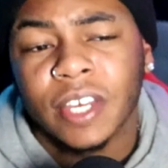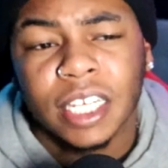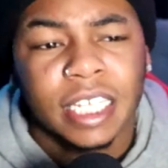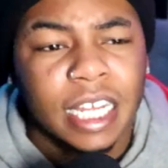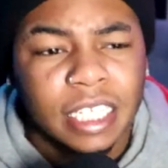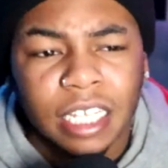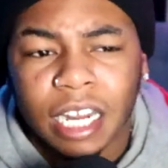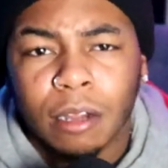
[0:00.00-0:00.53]
Yes,
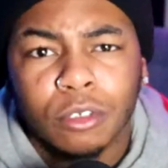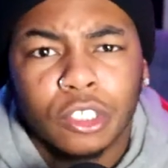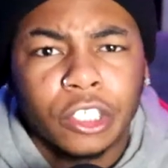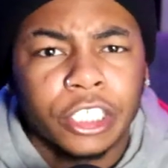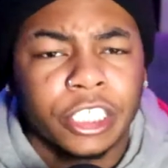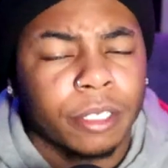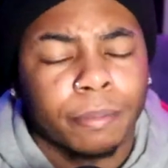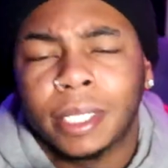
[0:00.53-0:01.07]
I said I was
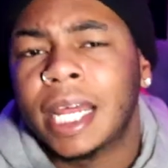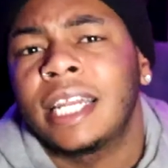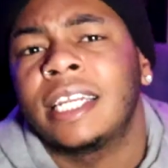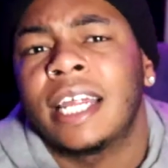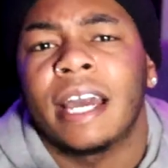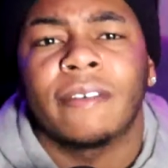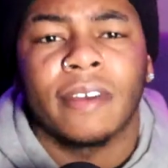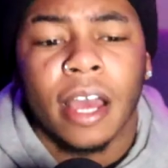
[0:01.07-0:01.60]
Christian, but I
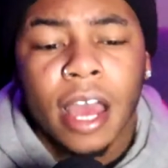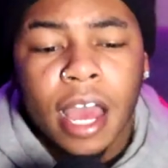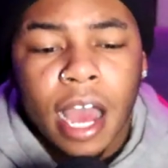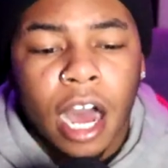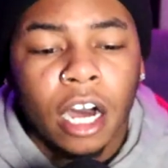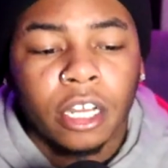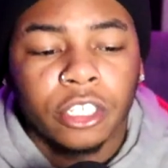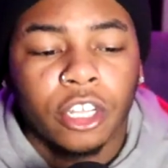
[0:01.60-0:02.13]
didn't have.
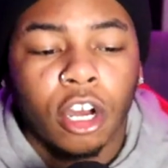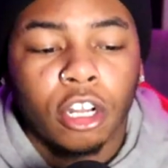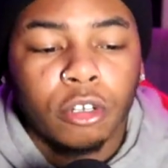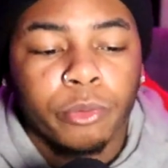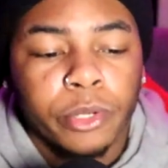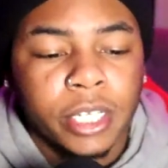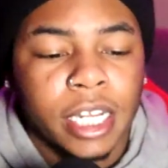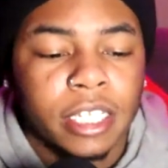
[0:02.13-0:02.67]
I, uh, the only
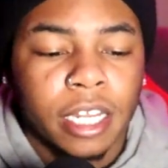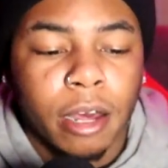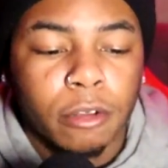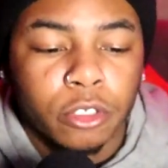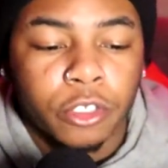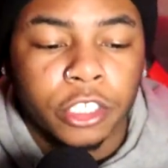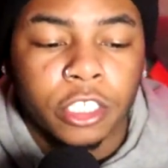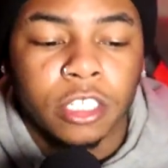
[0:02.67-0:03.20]
reason I said I
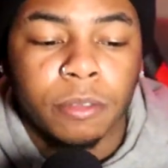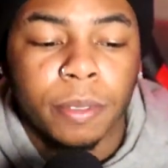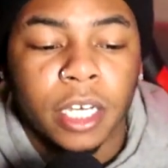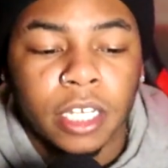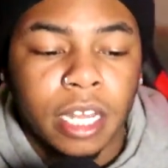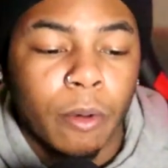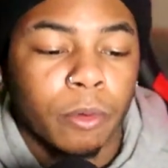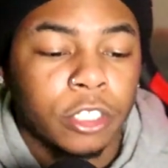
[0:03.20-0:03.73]
was Christian is
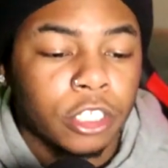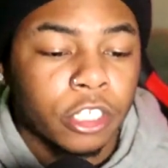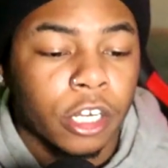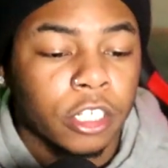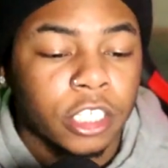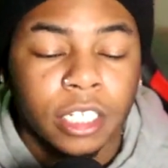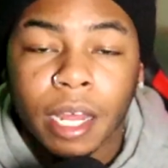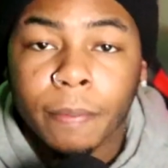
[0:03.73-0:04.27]
because I went to
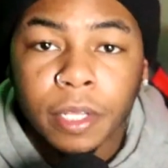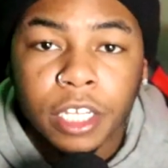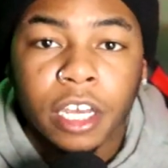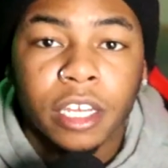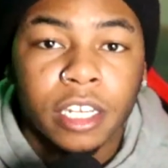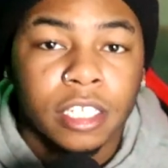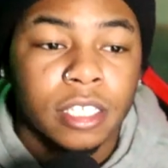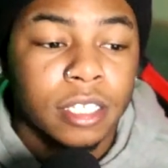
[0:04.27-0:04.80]
church. And let me tell
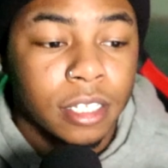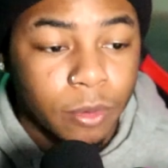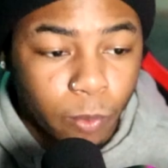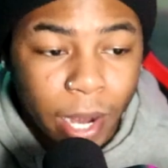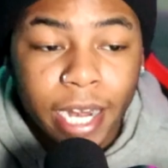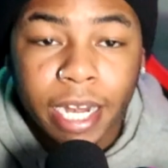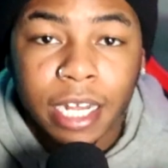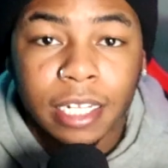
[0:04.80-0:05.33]
you this
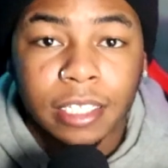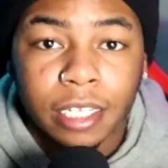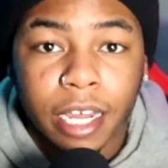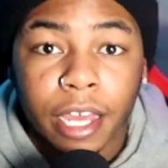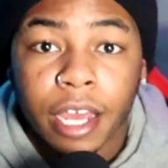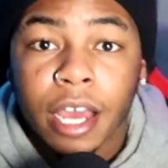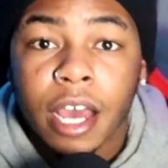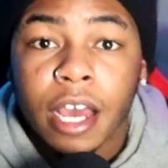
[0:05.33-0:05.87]
right now
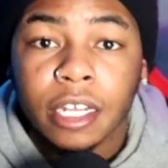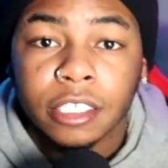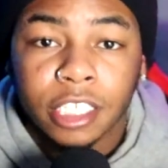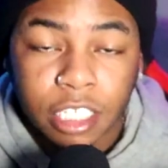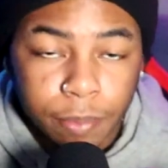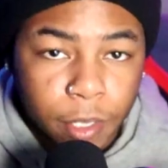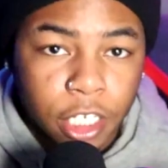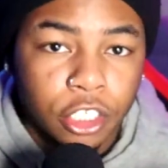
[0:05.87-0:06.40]
today:
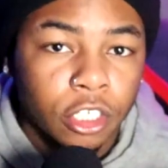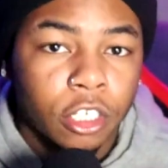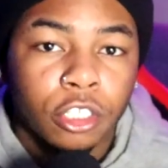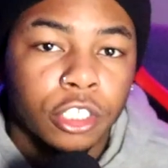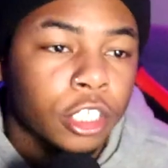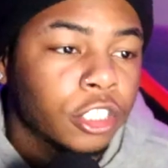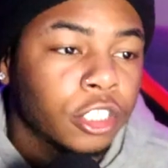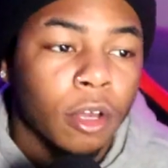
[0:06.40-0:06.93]
just because you go to
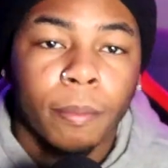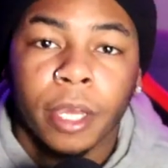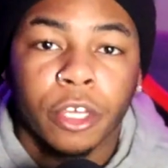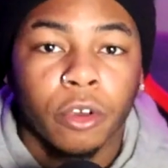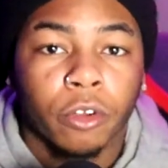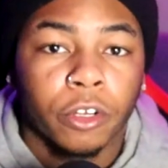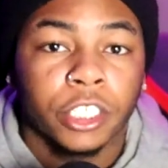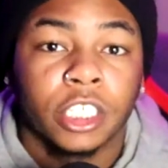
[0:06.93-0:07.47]
church, don't make
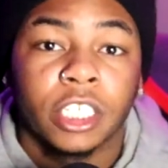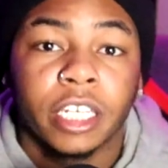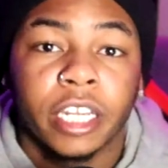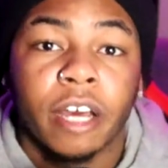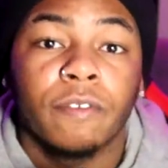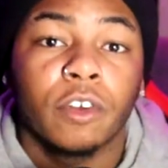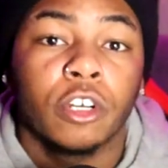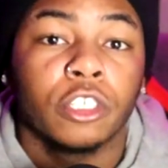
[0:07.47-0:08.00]
you a Christian. The
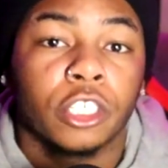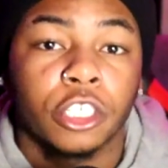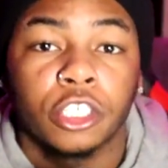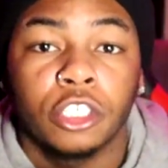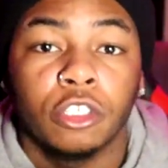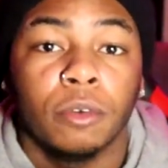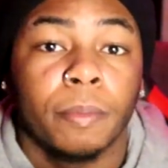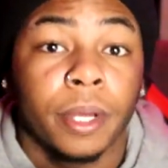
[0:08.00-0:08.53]
devil go to church
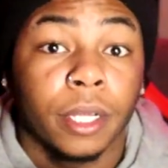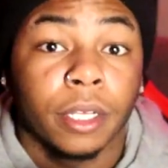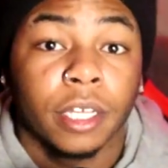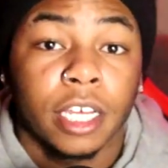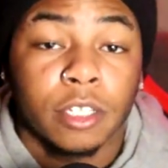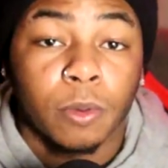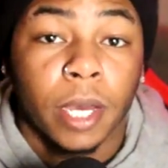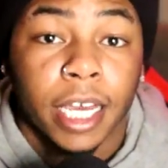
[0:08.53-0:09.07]
too, but
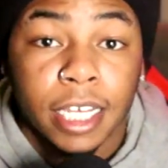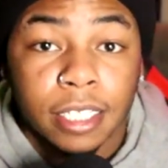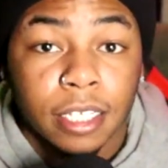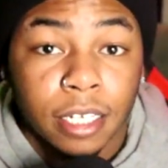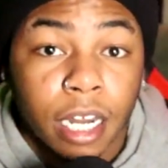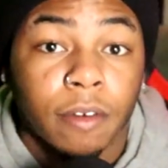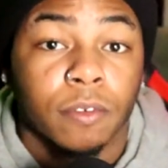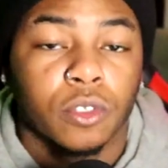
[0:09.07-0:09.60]
guess what? He's the
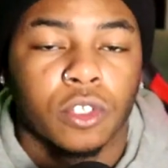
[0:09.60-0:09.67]
devil.